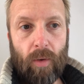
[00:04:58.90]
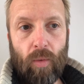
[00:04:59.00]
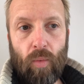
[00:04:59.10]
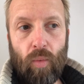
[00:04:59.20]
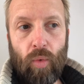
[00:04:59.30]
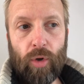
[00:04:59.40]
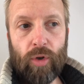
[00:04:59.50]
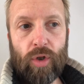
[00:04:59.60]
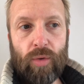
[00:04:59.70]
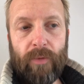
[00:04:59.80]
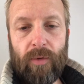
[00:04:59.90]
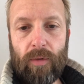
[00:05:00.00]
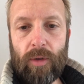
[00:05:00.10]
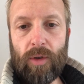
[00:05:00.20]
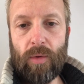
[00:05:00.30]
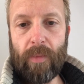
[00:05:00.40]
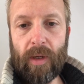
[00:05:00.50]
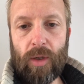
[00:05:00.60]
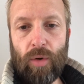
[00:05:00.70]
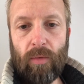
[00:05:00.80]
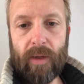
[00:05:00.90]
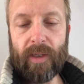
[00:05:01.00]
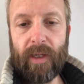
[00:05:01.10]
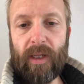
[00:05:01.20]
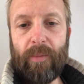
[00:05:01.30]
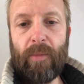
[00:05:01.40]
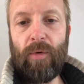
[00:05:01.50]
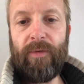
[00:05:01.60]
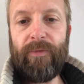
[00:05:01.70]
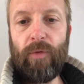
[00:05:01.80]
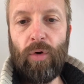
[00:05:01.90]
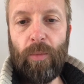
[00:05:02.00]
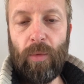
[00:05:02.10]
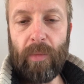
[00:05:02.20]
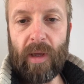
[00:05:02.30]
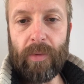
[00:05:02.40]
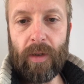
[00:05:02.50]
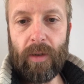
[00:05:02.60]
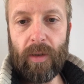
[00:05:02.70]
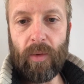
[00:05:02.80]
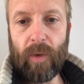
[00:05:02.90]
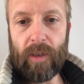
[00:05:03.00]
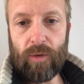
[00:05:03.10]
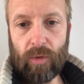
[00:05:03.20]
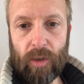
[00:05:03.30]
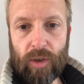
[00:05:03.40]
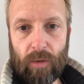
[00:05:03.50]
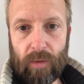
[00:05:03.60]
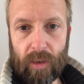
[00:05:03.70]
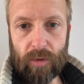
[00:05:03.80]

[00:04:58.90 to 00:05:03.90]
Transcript: one or two of you could do with making your writing a little bit more formal, maybe, in the way that you try and show things